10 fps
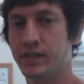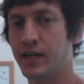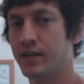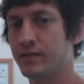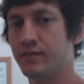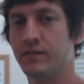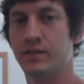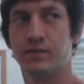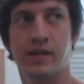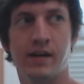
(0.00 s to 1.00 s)
you kind of
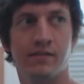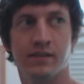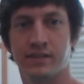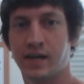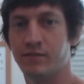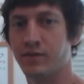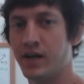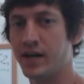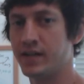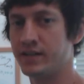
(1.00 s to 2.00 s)
just whatever. Time
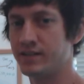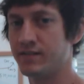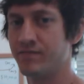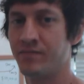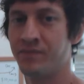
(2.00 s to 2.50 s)
flies.